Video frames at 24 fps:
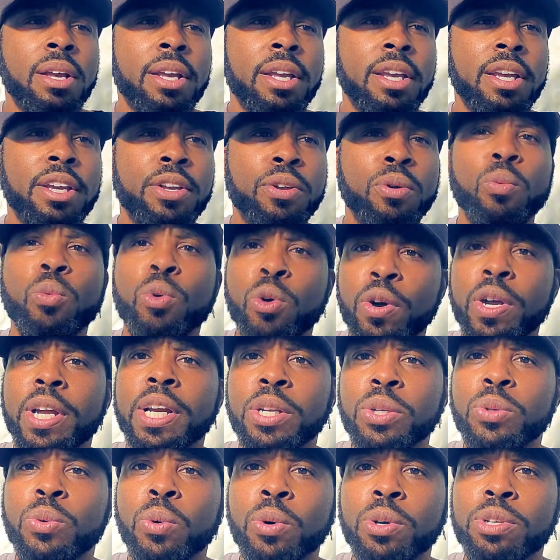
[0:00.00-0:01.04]

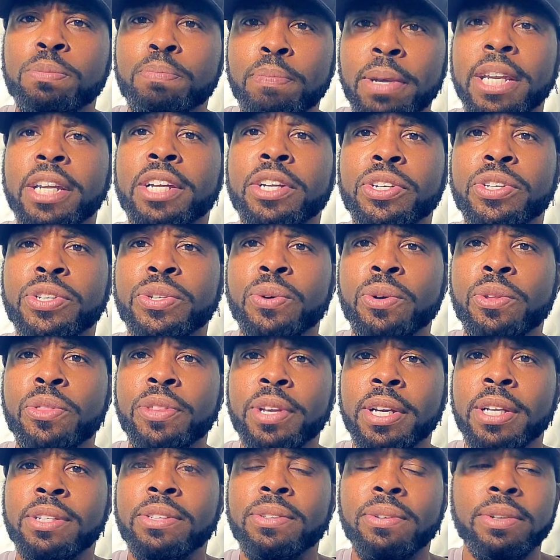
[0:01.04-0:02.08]
working towards making sure
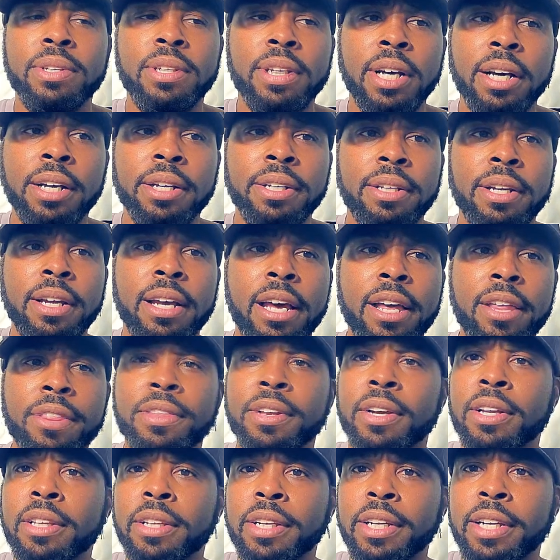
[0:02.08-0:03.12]
things are done
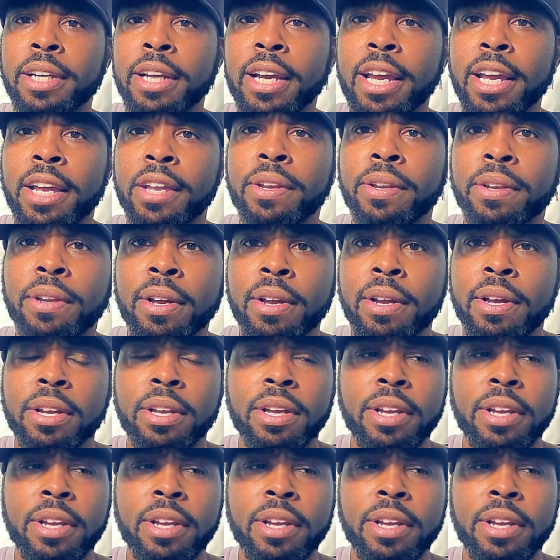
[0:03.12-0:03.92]
ethically and